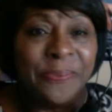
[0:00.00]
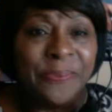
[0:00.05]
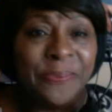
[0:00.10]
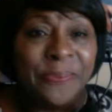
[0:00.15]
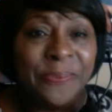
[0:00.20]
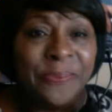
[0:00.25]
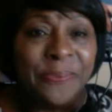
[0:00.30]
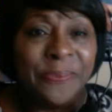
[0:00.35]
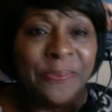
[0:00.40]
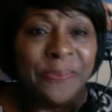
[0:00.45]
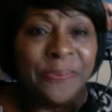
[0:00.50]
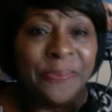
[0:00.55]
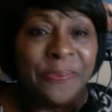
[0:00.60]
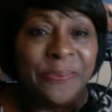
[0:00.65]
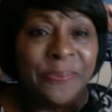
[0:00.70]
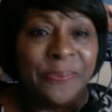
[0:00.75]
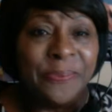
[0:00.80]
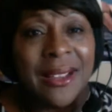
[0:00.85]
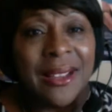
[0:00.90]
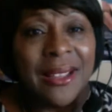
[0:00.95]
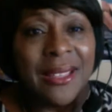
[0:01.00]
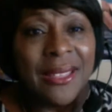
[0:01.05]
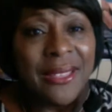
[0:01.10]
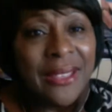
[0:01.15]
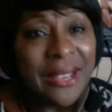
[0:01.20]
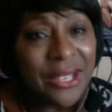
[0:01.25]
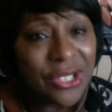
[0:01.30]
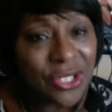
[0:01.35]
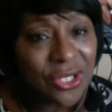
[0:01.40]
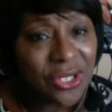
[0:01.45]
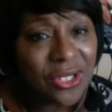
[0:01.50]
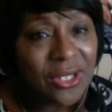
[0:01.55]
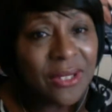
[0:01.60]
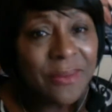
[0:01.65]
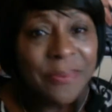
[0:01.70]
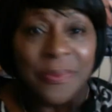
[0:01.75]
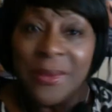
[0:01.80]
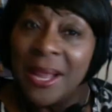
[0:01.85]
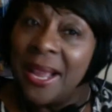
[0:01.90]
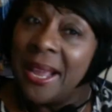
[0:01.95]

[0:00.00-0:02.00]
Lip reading: And this year,